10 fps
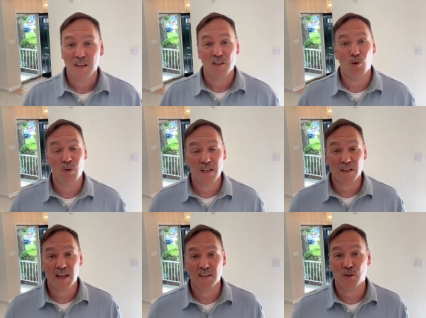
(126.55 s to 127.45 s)
We get a
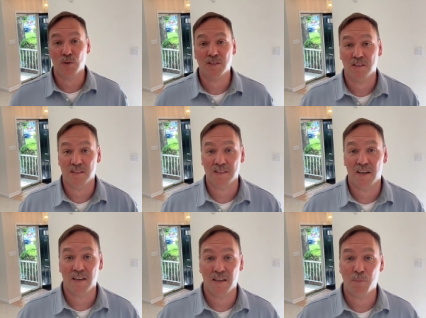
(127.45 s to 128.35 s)
lot of tourists in this
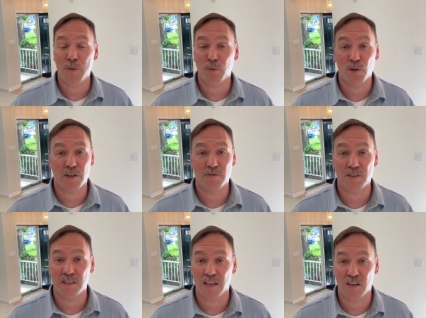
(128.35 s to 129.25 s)
area. People are looking for
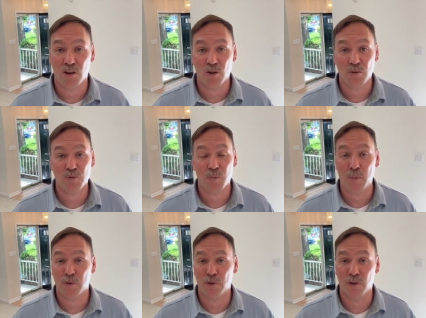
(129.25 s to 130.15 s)
second homes.
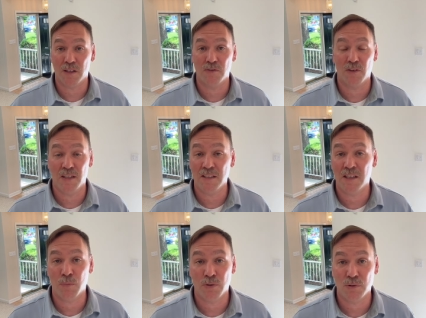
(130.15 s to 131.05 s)
People are looking for
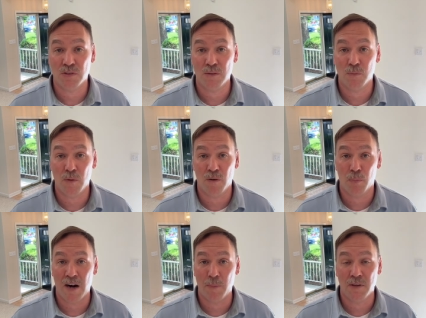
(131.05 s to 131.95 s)
income-producing
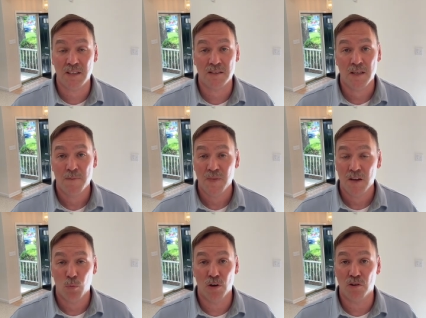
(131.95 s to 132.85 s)
properties.
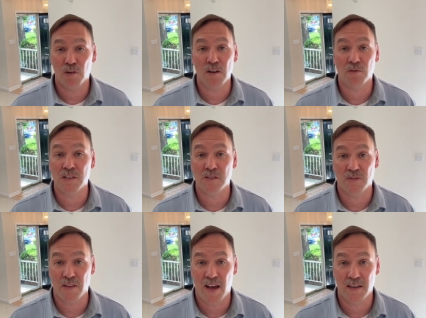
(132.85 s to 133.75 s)
We're a great region for
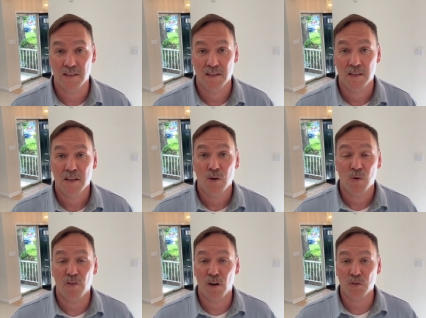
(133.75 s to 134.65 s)
that.
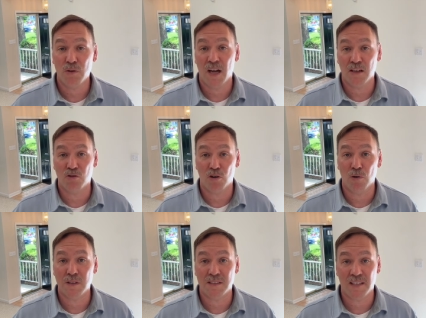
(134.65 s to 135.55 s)
We've also got a
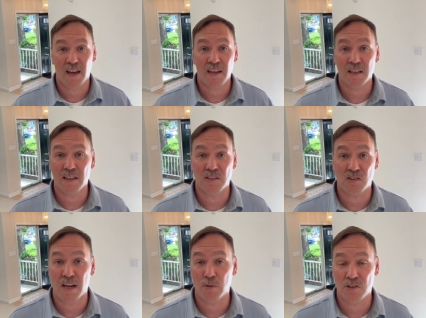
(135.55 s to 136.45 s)
growing tech and
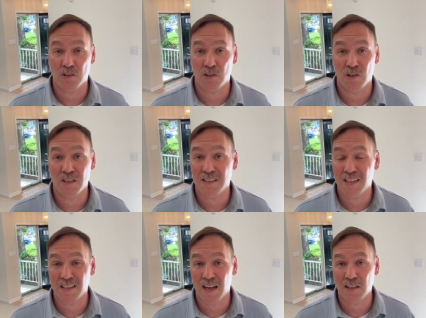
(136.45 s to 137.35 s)
cybersecurity and
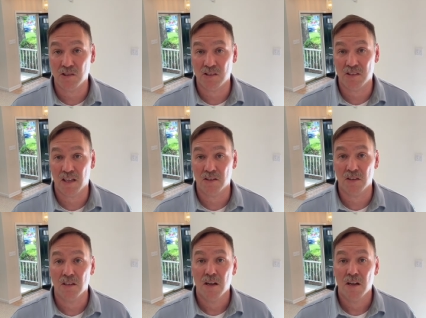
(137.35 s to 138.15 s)
technology sector.